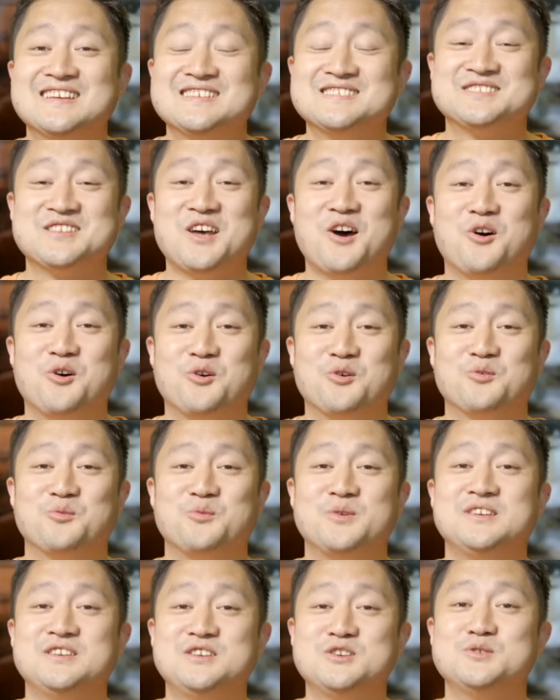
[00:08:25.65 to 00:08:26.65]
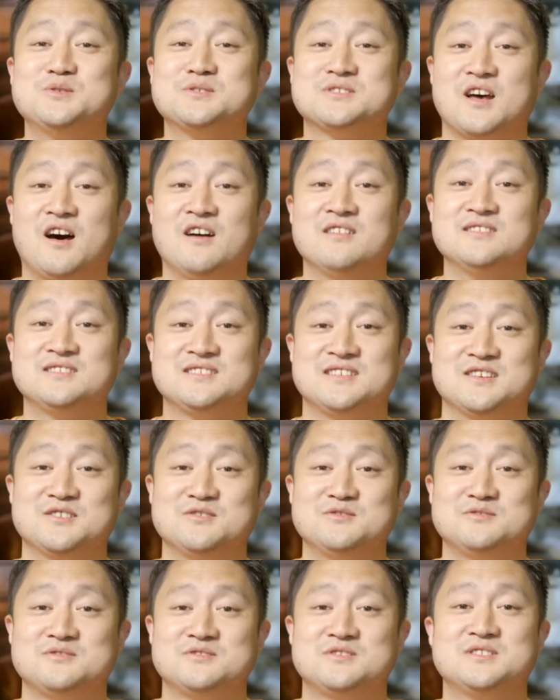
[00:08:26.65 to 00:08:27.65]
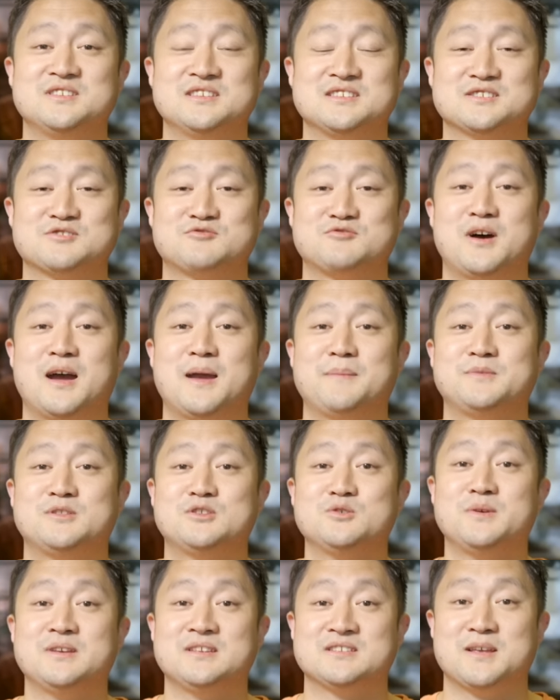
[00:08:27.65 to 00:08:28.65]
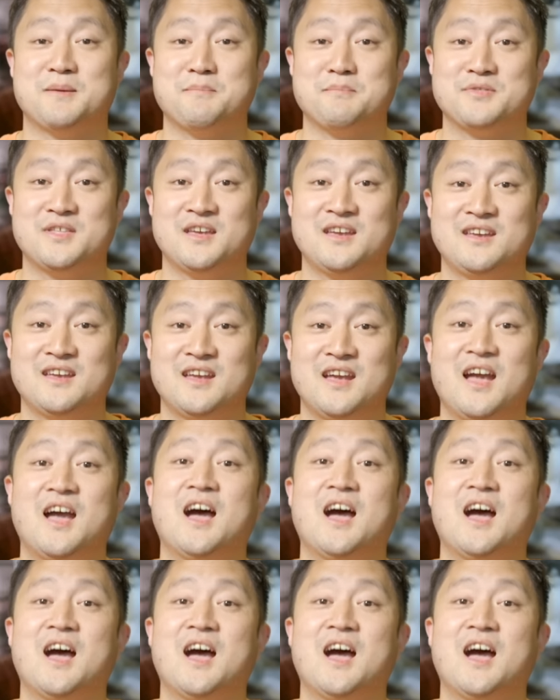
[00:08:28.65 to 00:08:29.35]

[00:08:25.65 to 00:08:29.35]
So we use until to describe doing something